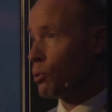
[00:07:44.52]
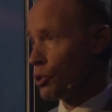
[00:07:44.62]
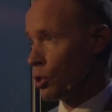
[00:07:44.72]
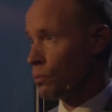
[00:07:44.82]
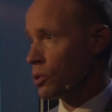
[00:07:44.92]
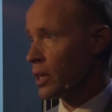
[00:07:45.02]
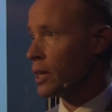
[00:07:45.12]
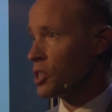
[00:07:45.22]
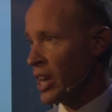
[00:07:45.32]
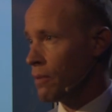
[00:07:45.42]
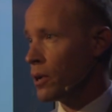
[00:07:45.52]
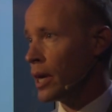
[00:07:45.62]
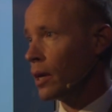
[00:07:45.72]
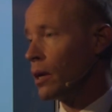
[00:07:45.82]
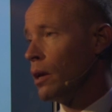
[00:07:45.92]
producing and
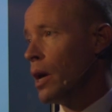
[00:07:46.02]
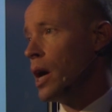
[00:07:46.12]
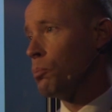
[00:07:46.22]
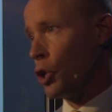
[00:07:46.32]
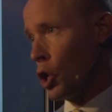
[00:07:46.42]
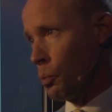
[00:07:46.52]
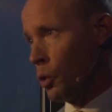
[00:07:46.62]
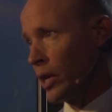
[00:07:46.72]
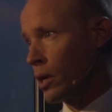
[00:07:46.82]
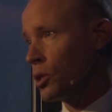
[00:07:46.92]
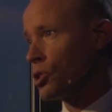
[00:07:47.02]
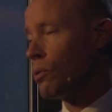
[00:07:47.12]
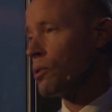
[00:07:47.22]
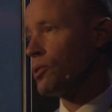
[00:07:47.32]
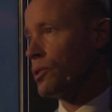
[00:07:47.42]
delivering airborne early warning and
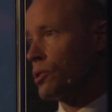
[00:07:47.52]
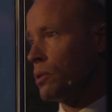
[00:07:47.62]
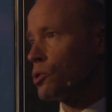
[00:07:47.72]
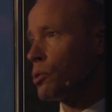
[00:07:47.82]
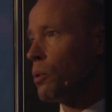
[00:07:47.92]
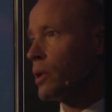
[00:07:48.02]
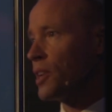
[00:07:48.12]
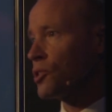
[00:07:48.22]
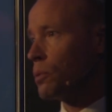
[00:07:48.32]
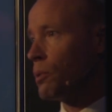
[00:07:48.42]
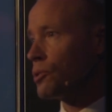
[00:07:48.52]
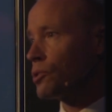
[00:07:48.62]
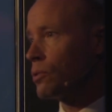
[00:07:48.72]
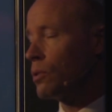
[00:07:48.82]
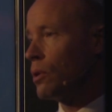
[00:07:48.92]
control systems to our customers.